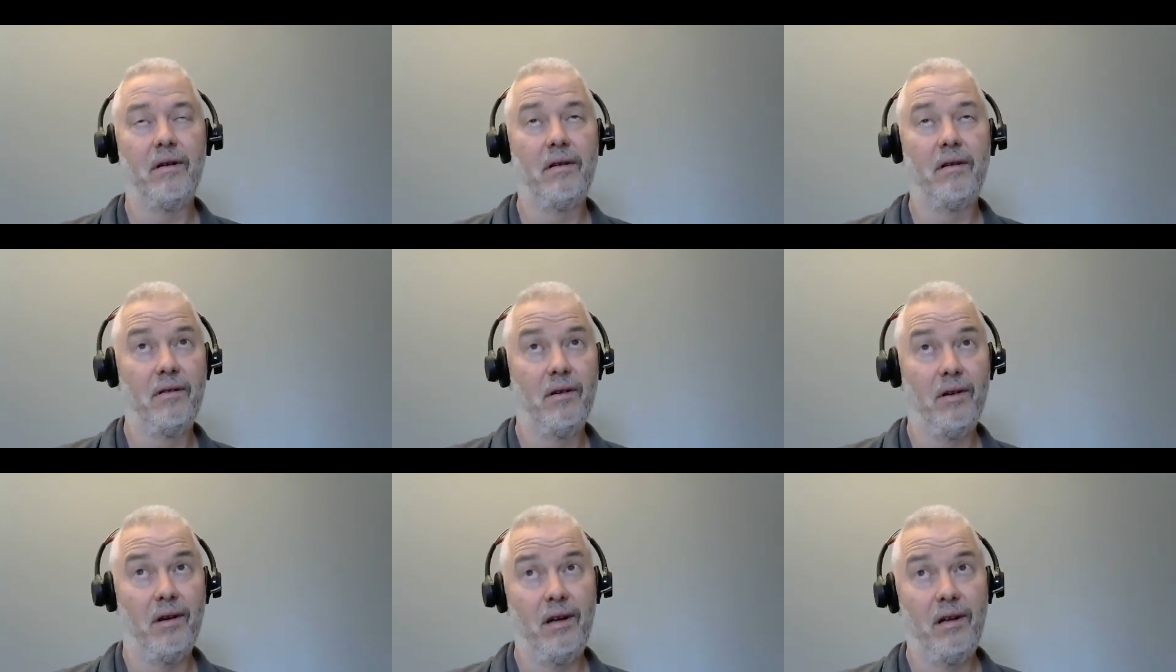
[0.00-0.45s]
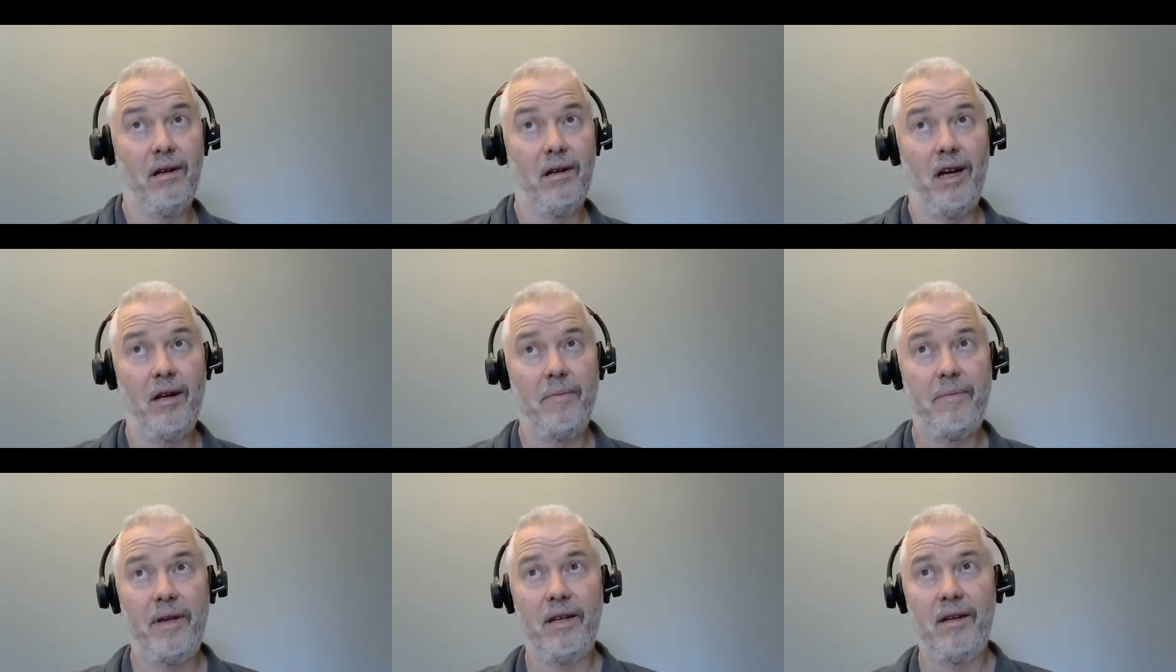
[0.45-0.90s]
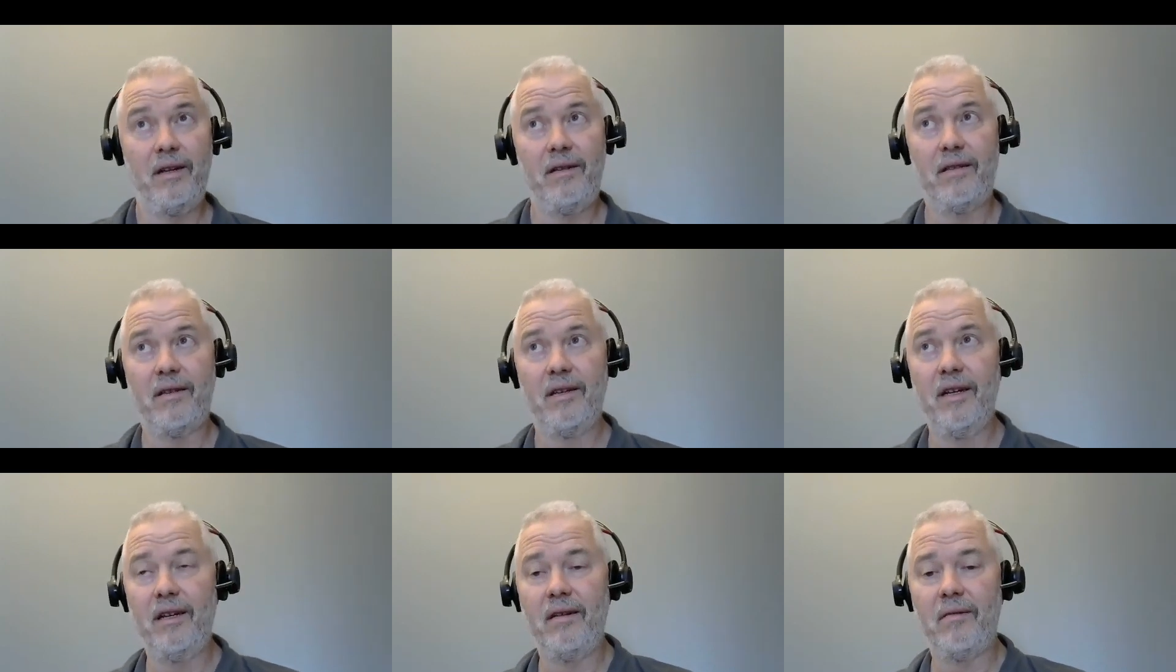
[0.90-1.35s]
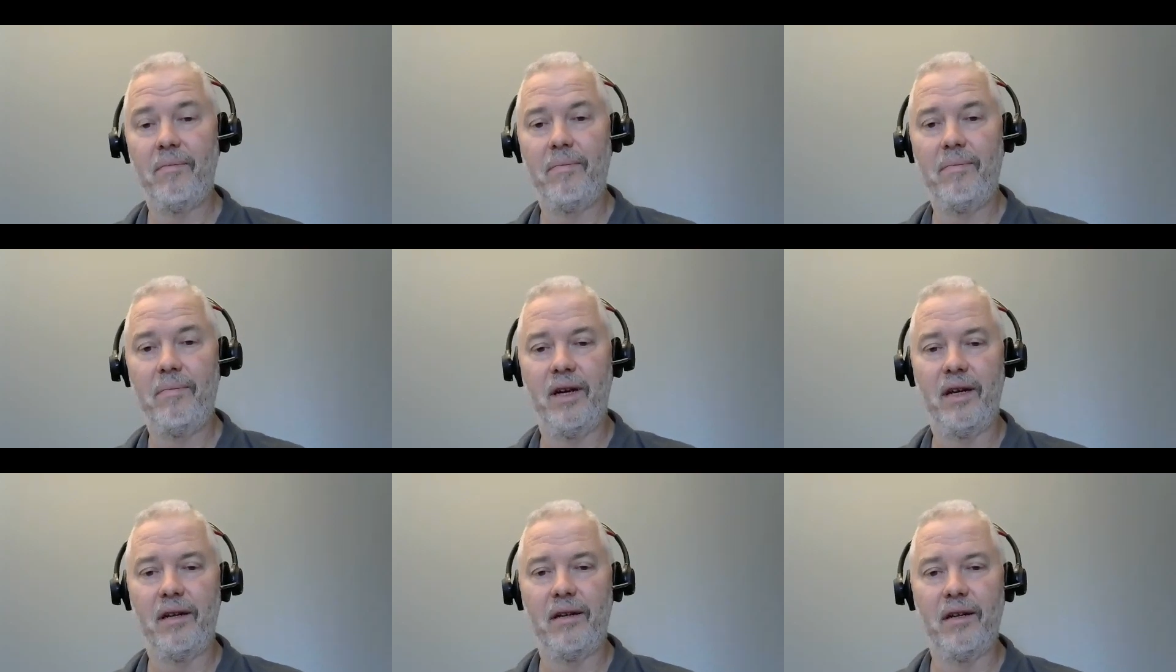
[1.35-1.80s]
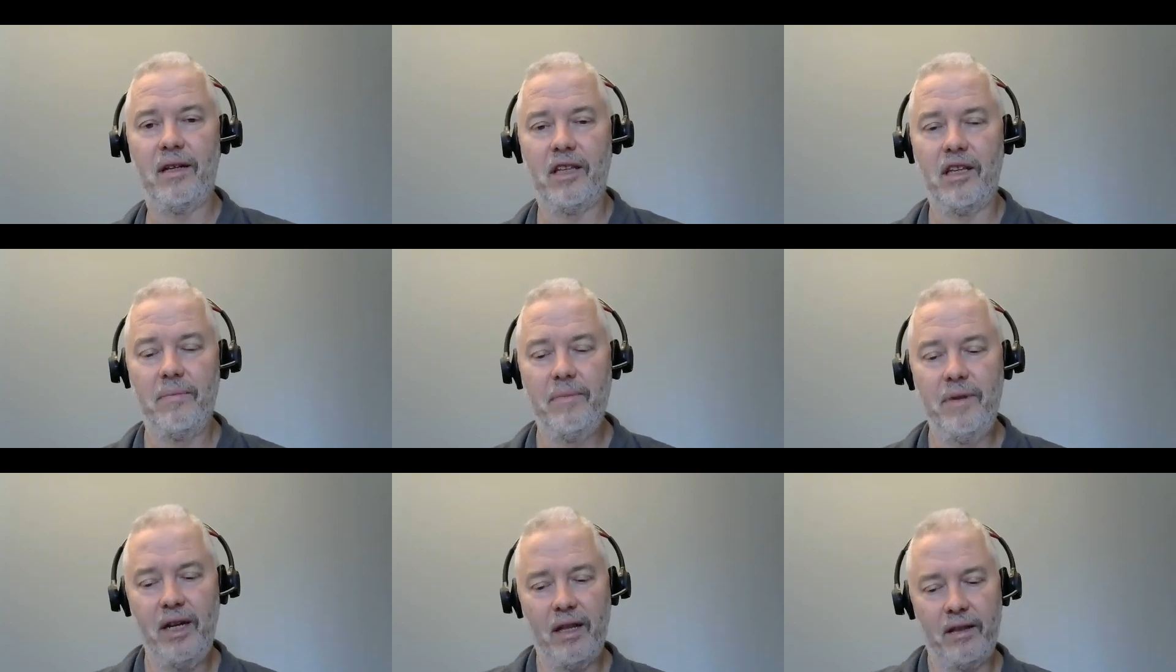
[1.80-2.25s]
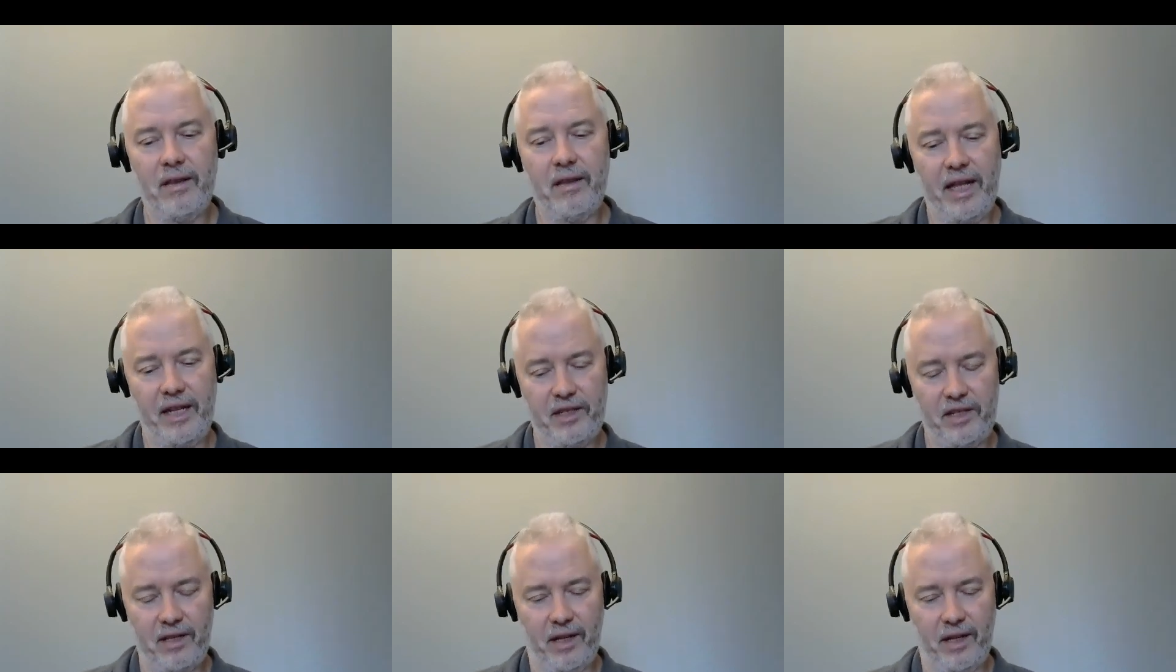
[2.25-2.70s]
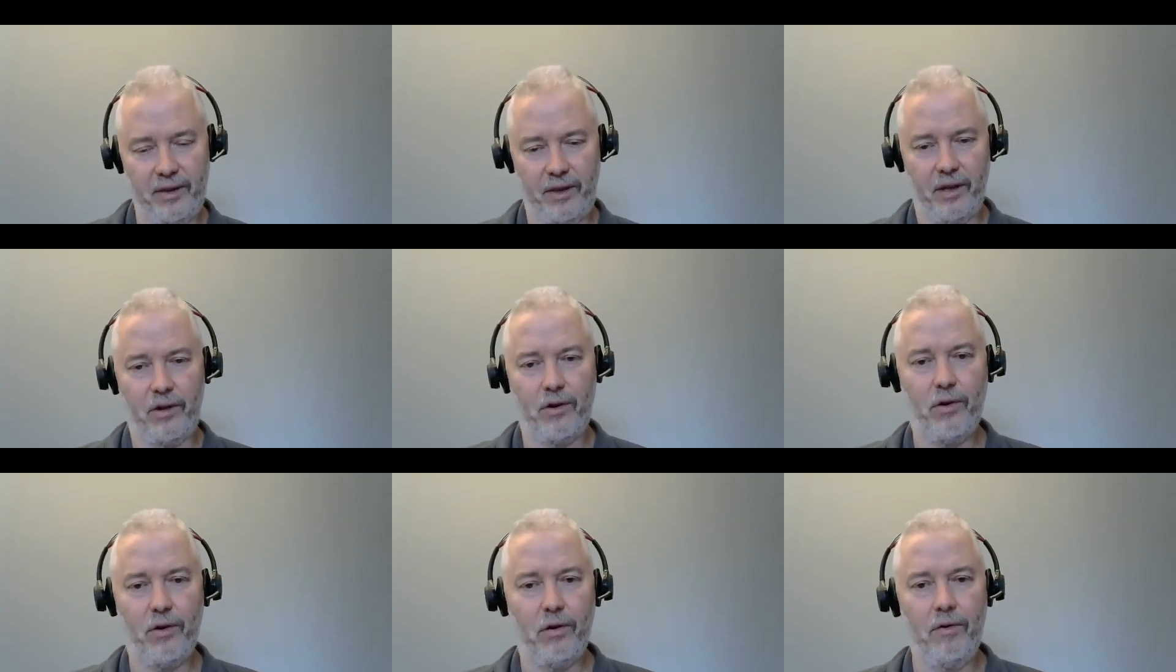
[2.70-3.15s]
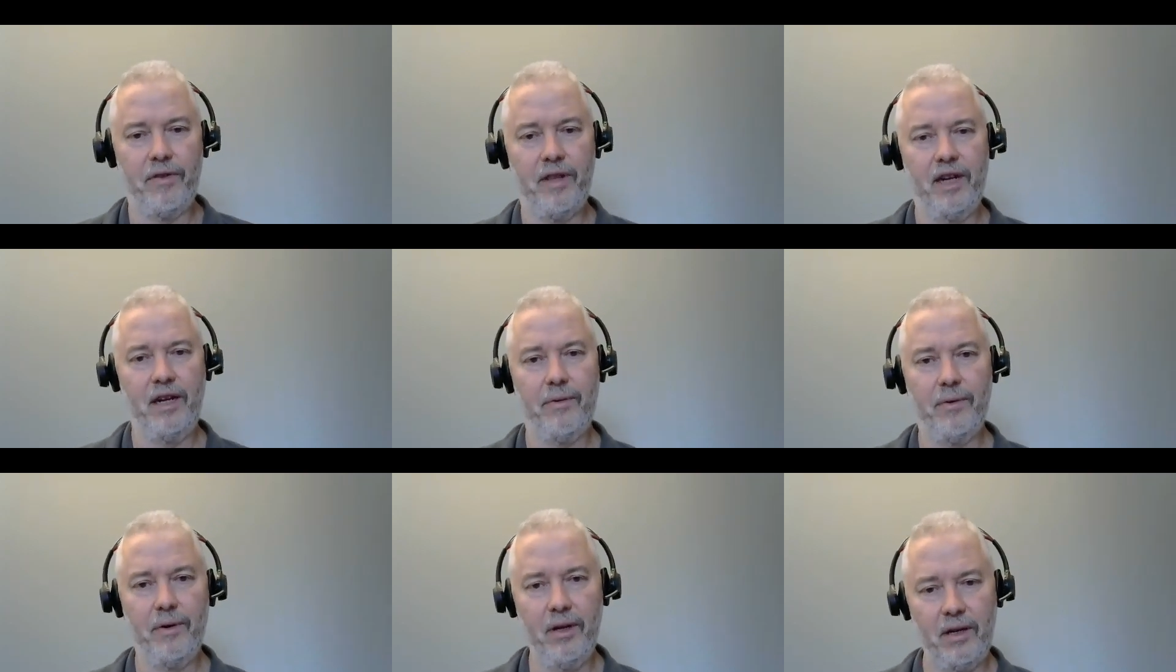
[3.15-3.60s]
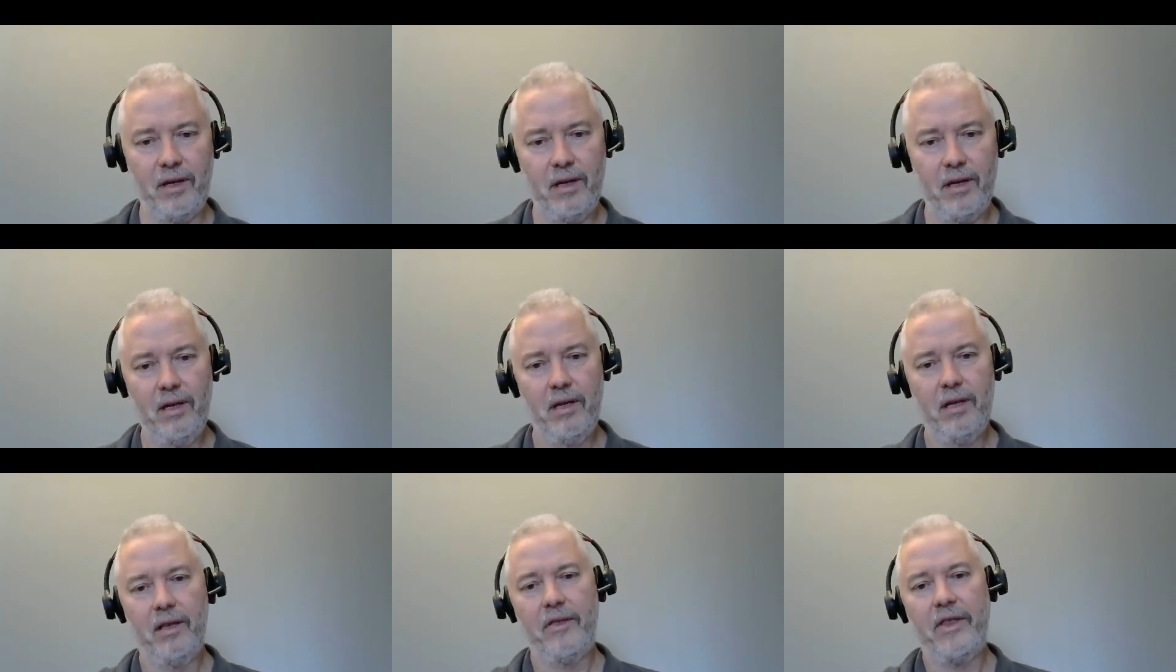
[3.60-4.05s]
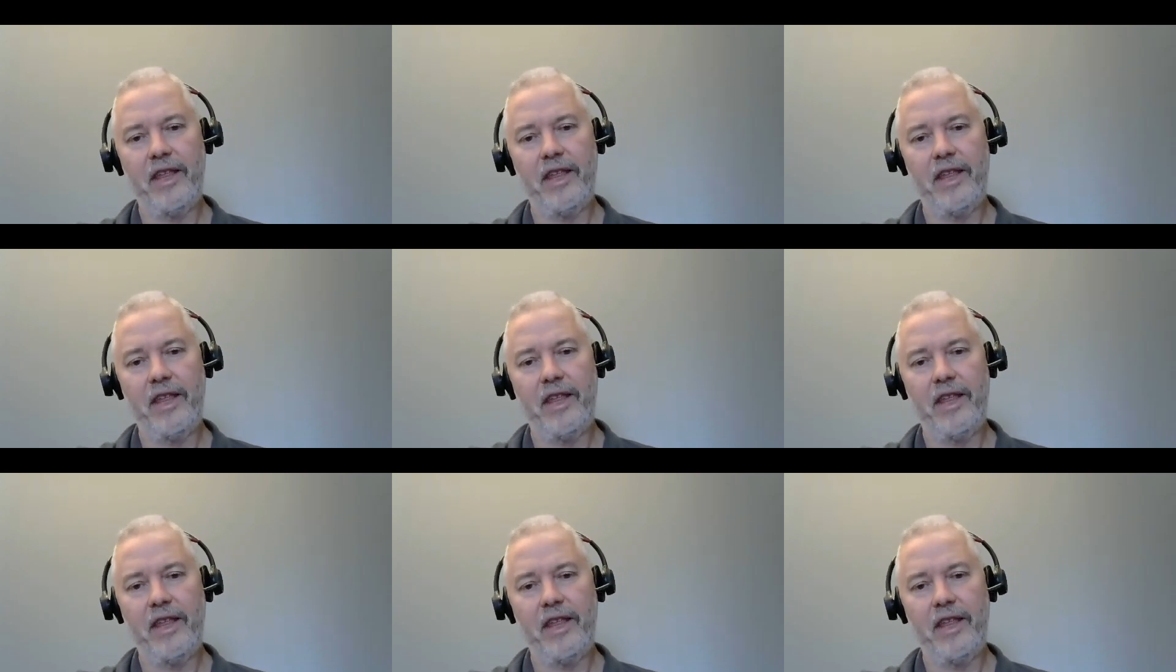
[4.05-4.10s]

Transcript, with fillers: Or, or I P and Ethernet, but at the minute, that's like the core of the network.